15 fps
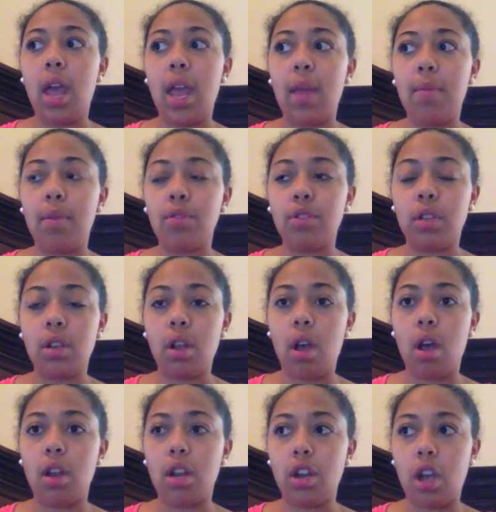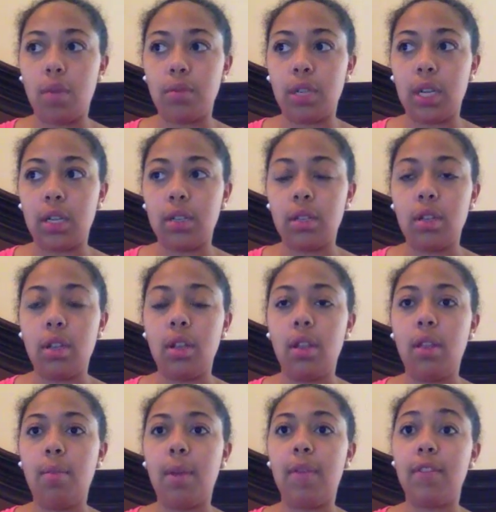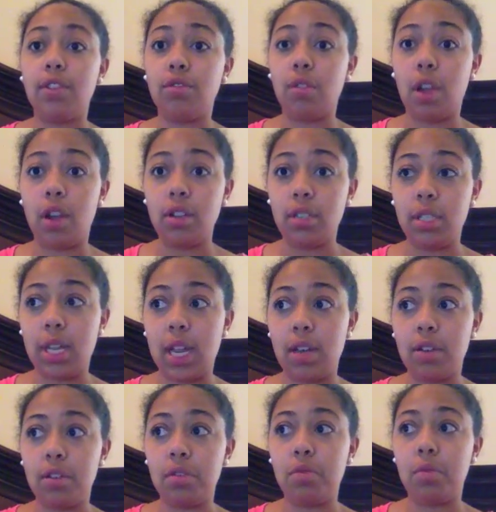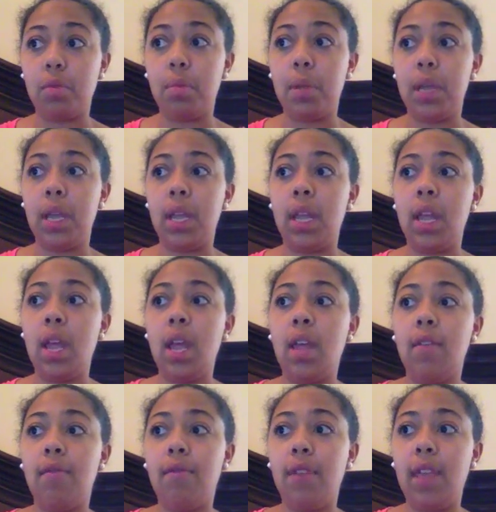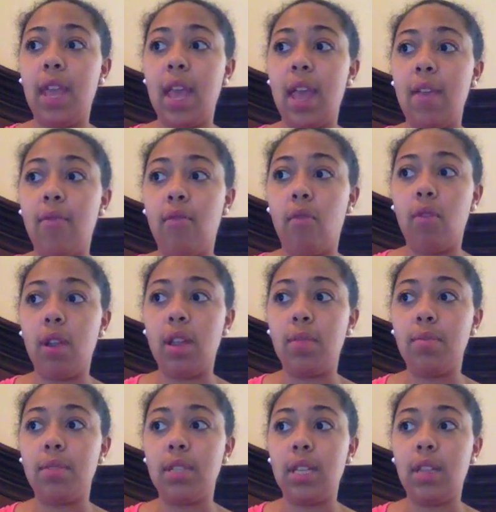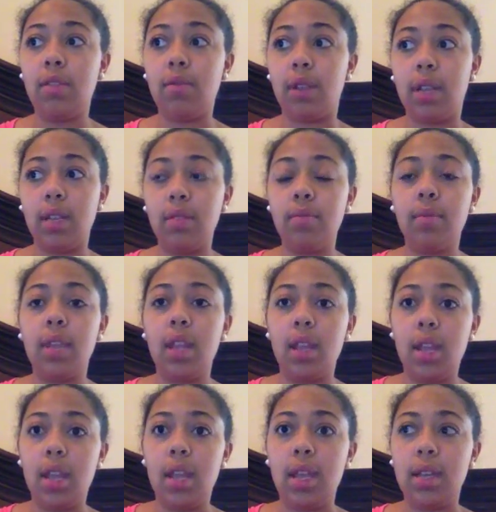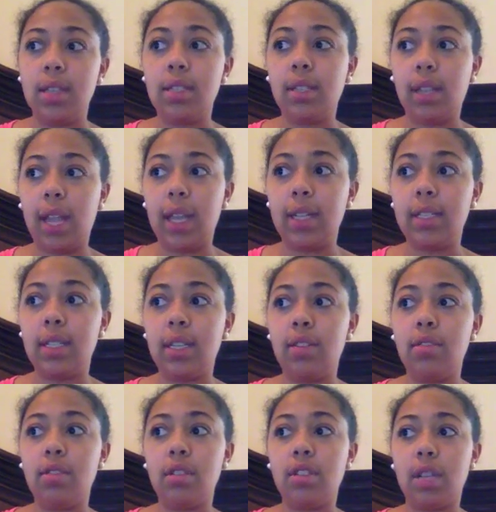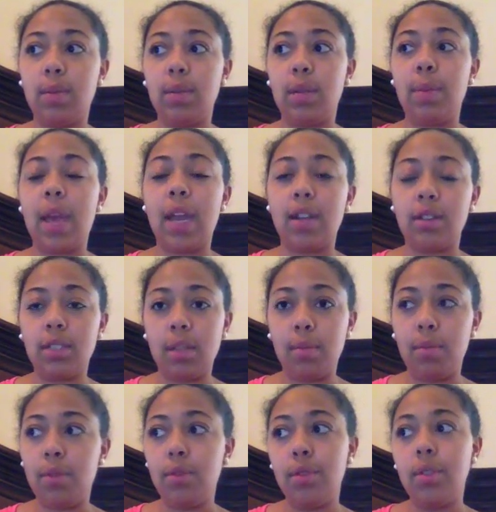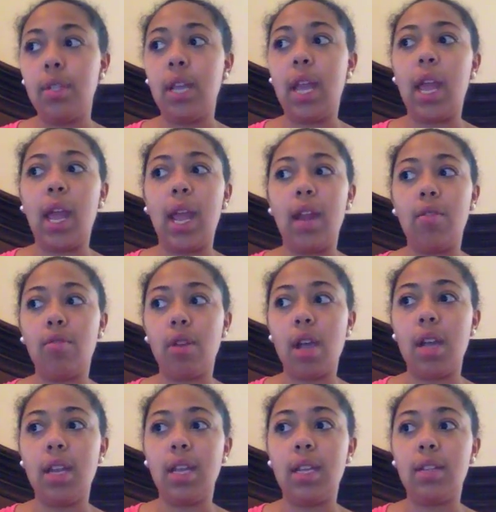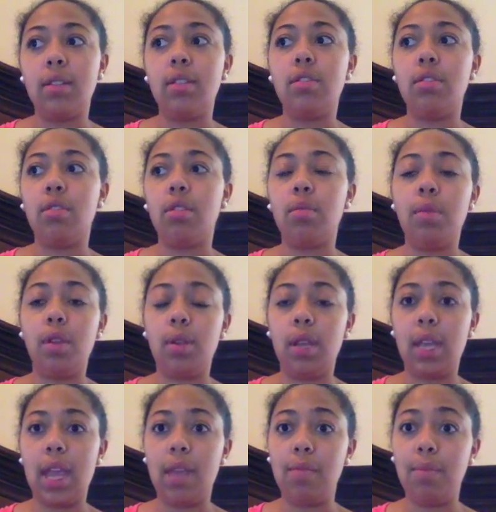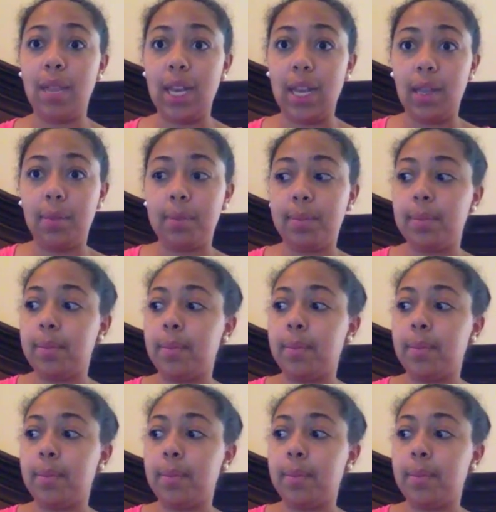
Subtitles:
and motion on an object. My visual arts standards would be VA4MC3. Selects and uses subject matter symbols and or ideas to communicate meaning.